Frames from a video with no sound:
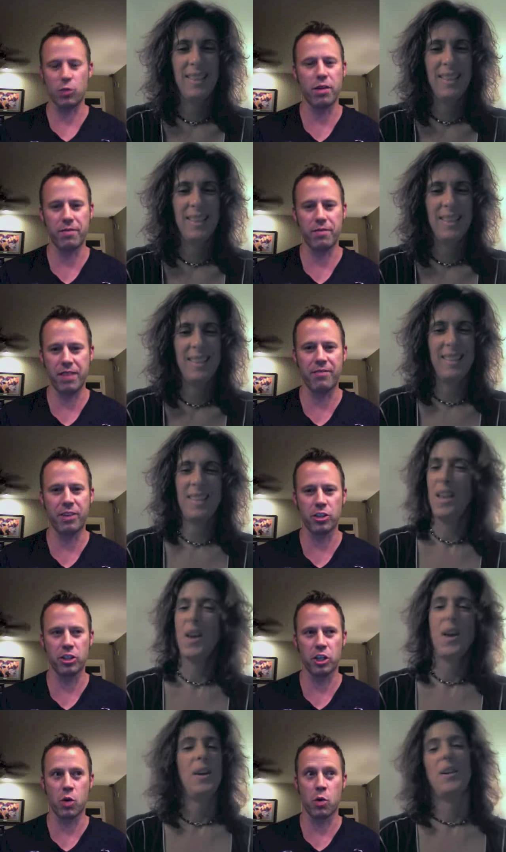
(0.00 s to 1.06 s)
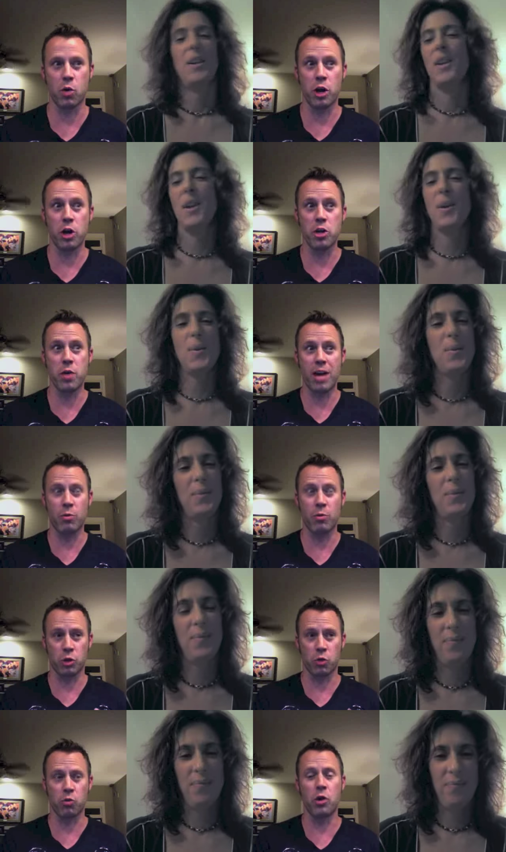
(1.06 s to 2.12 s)
Speaker 1: 25 years ago when all you had
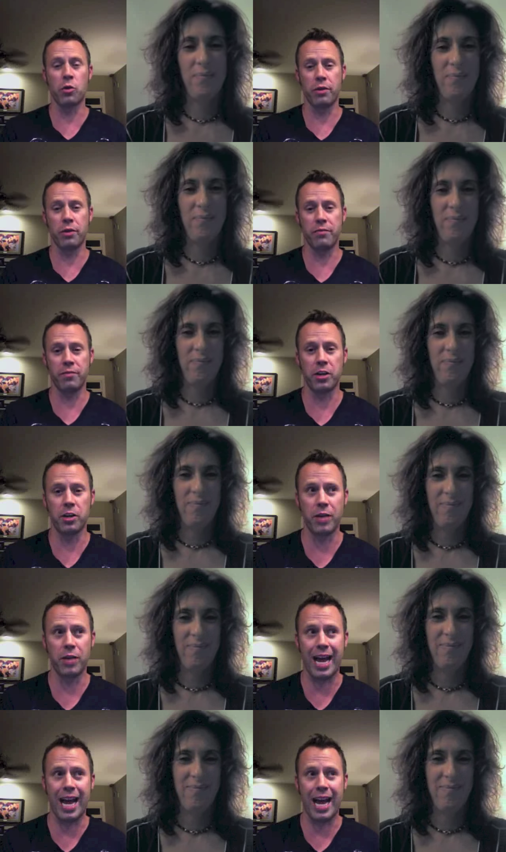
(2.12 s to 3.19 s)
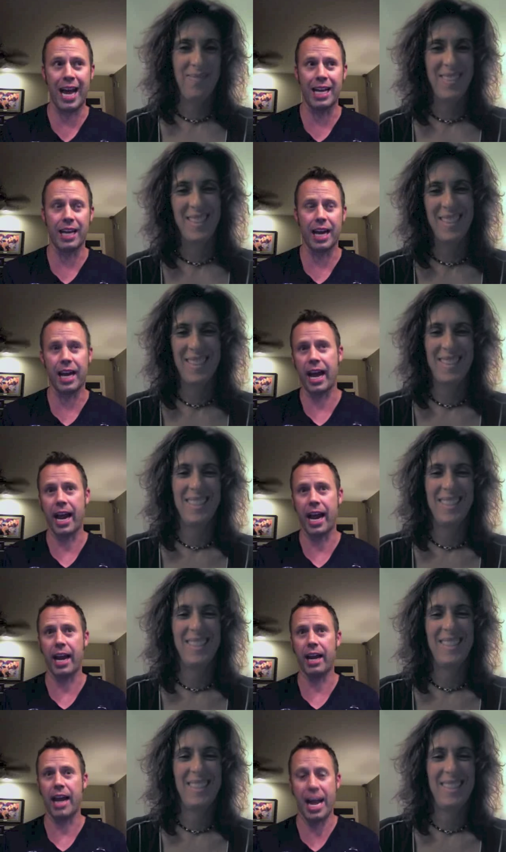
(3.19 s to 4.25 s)
was a rotary phone and
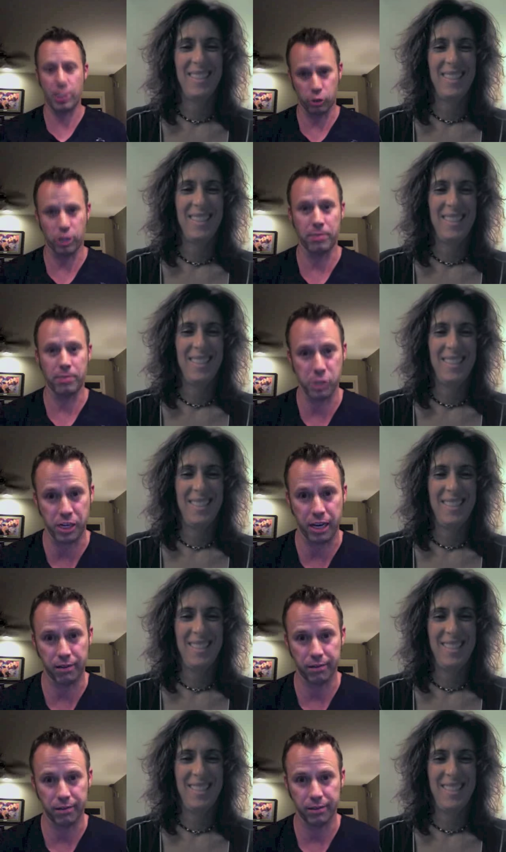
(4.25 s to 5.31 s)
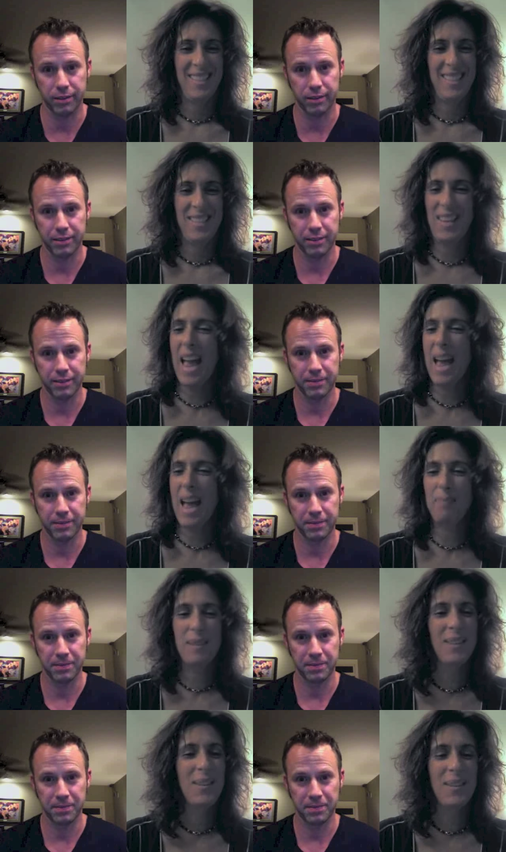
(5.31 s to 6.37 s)
an answering machine.
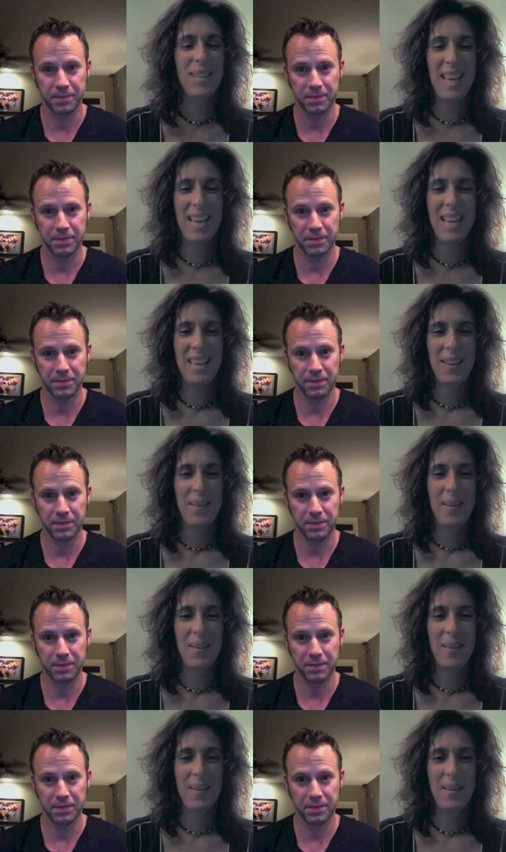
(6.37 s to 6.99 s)
Speaker 2: Absolutely.